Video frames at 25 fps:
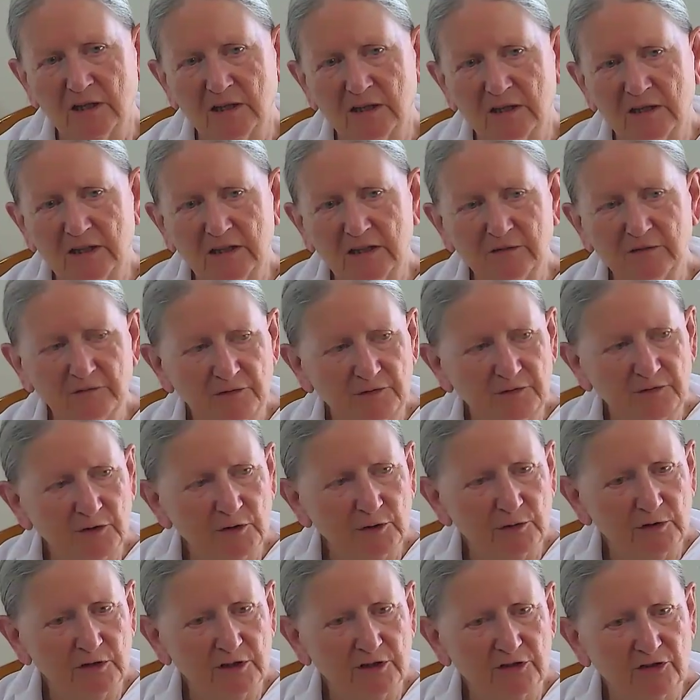
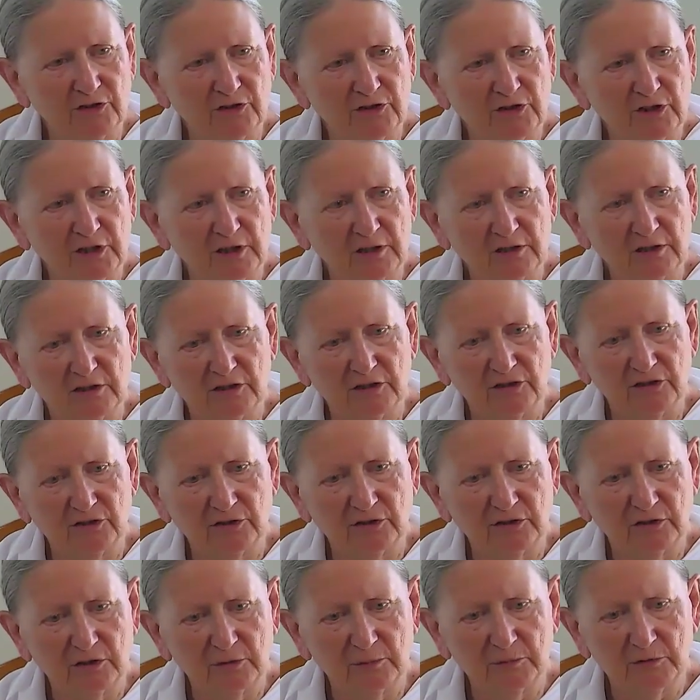influencing the
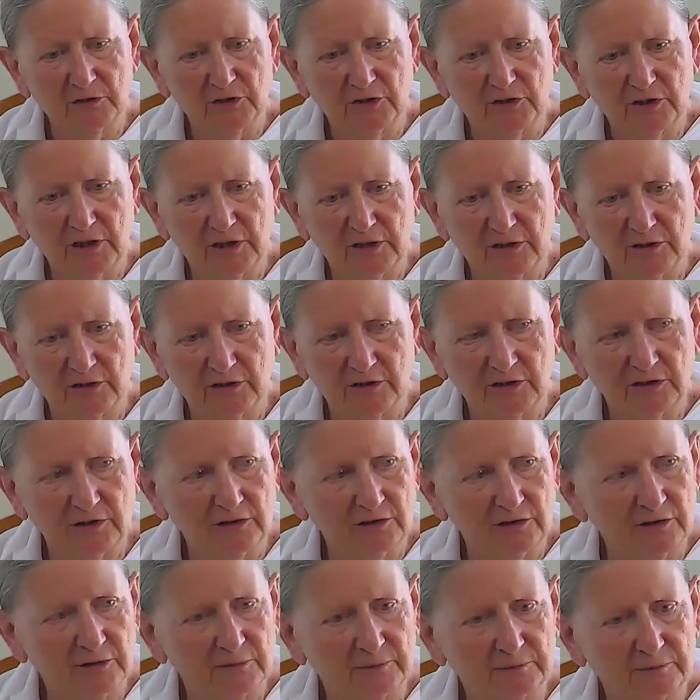
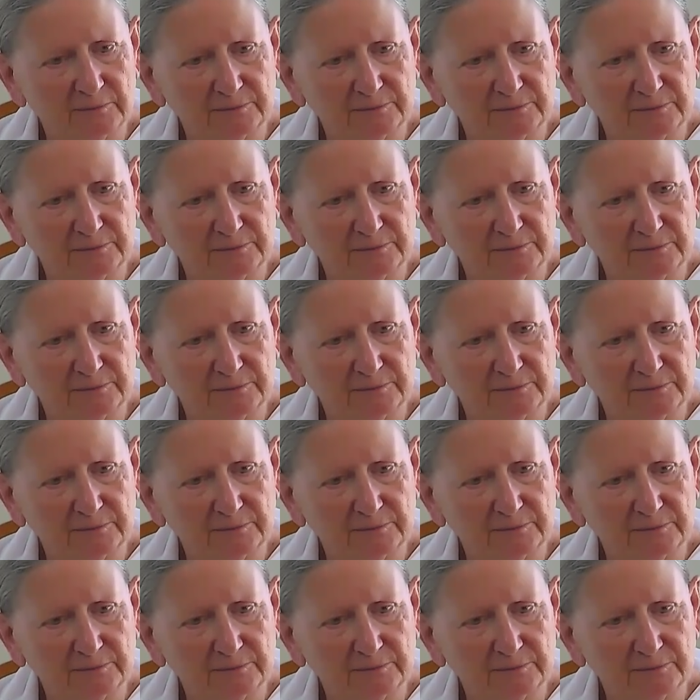circumstances.